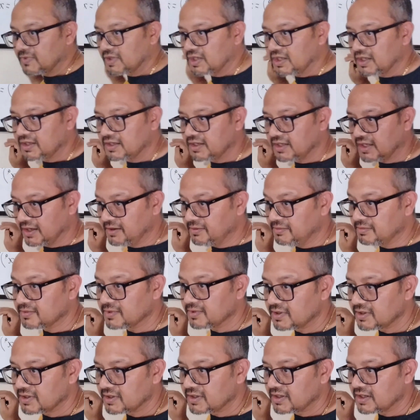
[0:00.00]
Yeah?
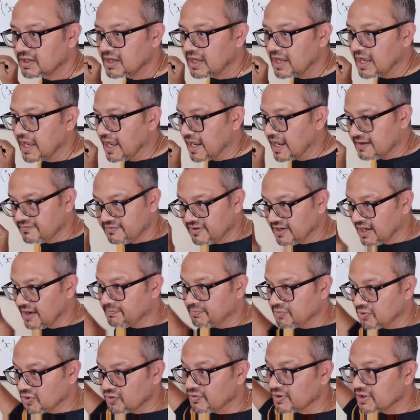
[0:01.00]
And we have
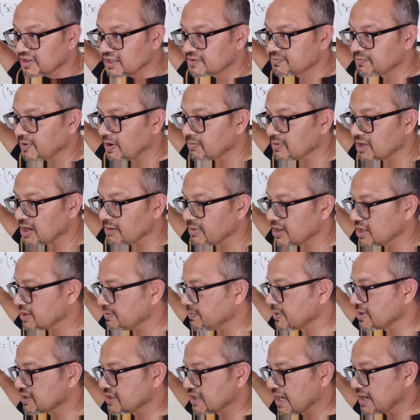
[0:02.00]
proven this formula multiple
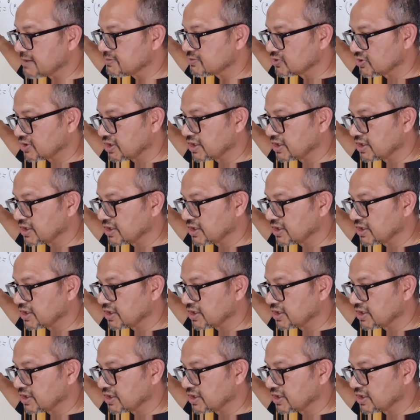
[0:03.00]
times, okay?